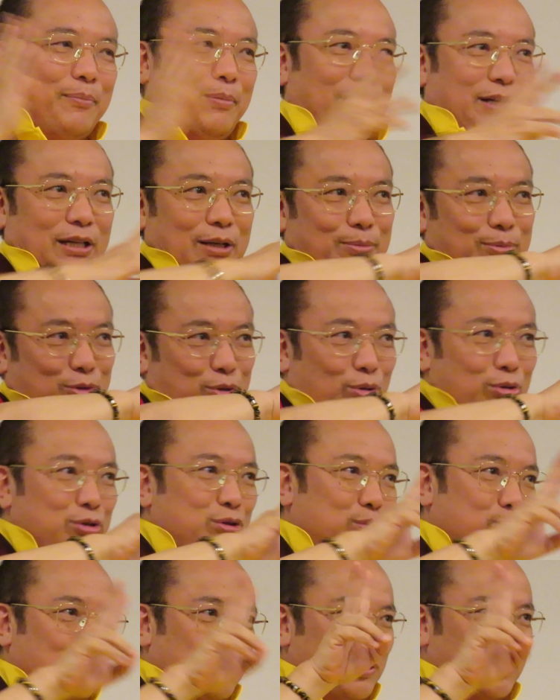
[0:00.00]
But if those
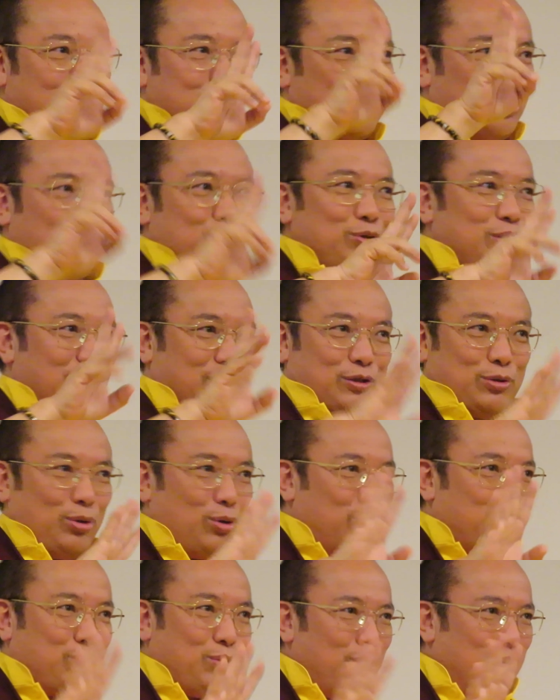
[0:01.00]
first 2 is
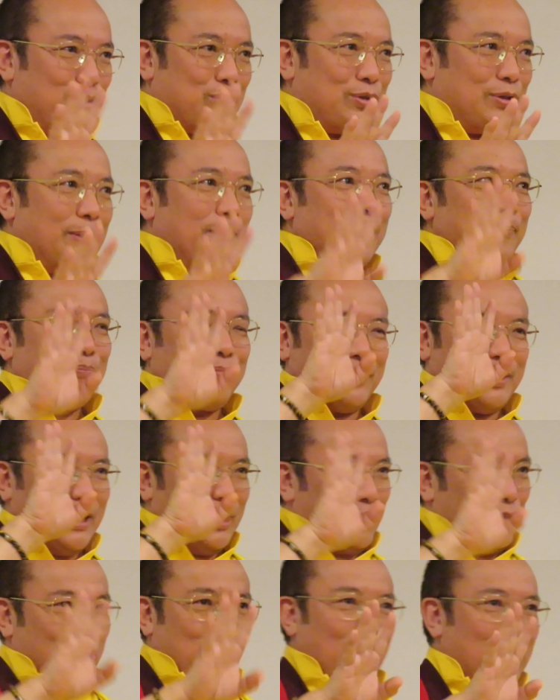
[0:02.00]
no good,
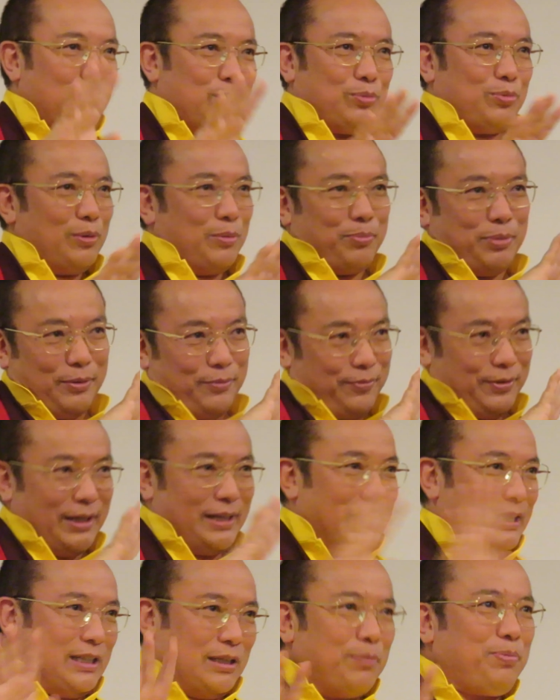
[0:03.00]
then third will be
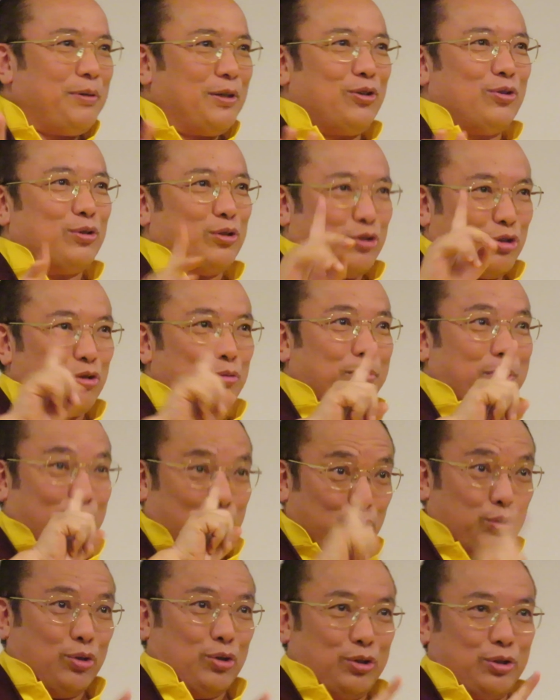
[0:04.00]
very difficult to be
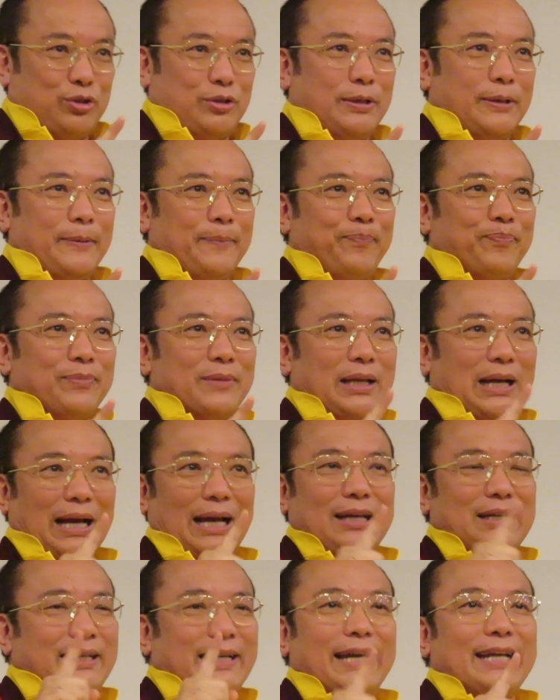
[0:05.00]
good.
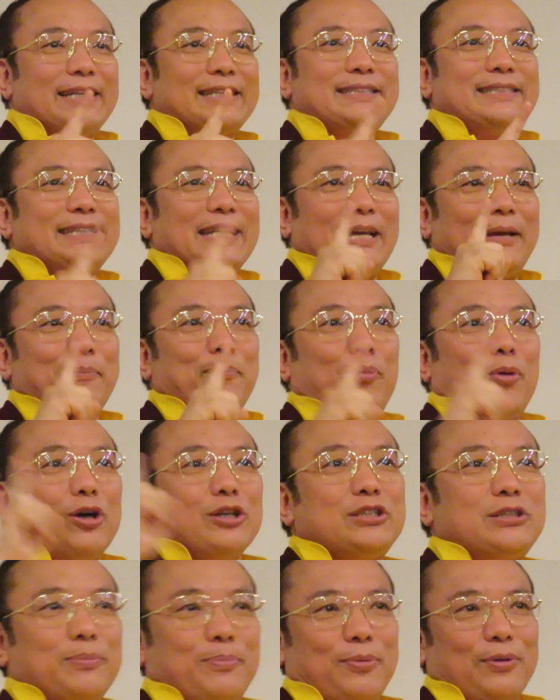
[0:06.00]
I can't say
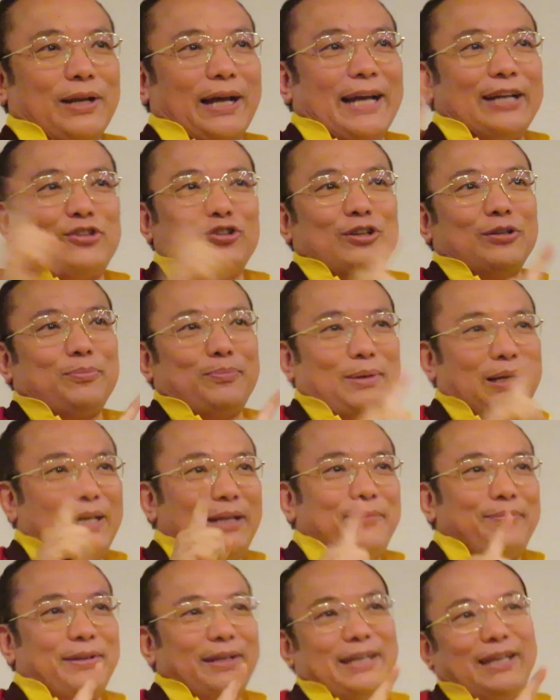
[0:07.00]
impossible. I don't
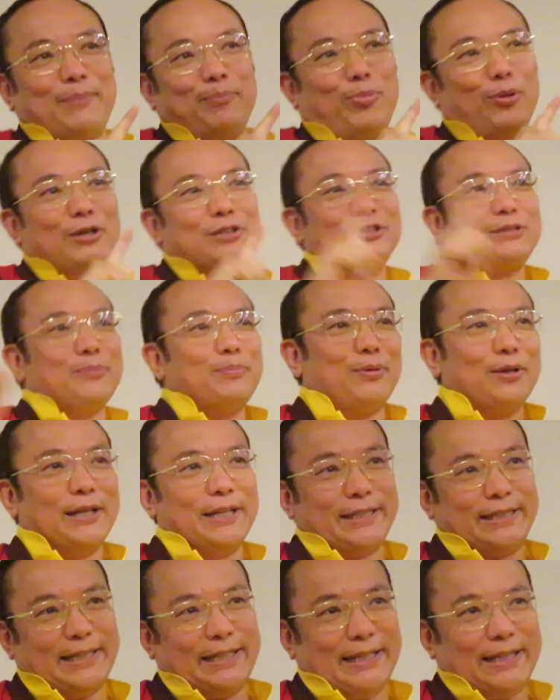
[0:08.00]
believe in
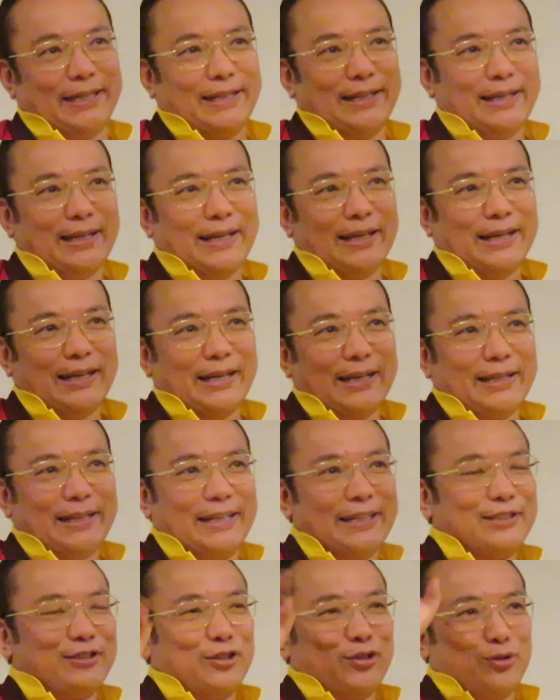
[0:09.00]
impossibility.
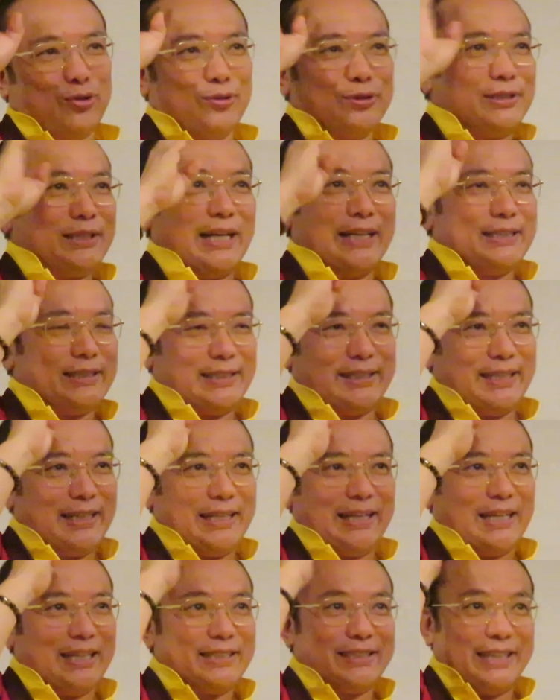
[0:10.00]
There's no such
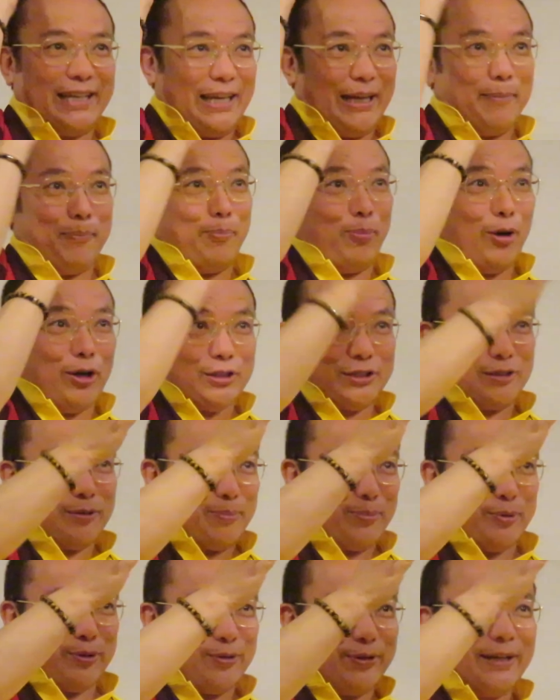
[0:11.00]
thing as
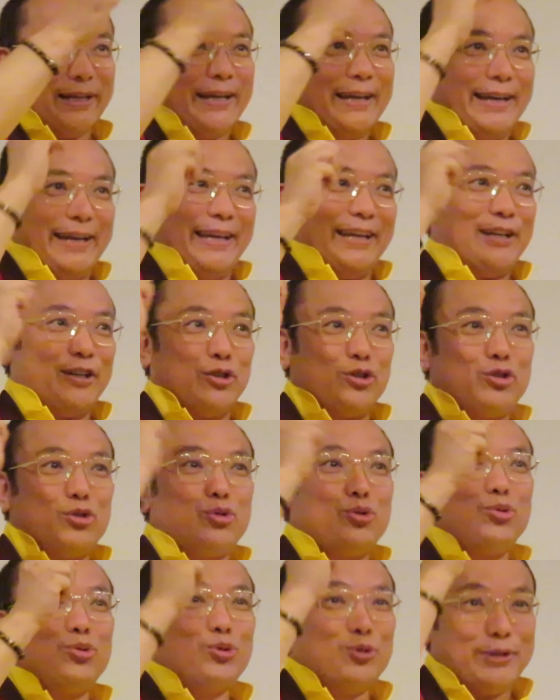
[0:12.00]
impossible in
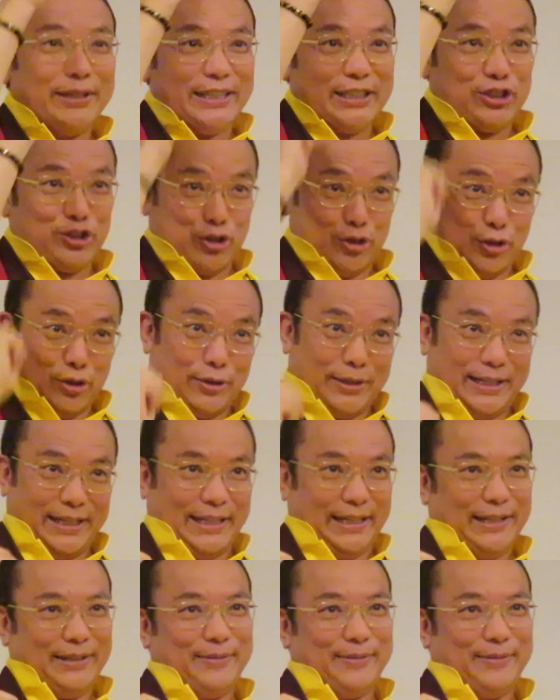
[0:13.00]
true dictionary.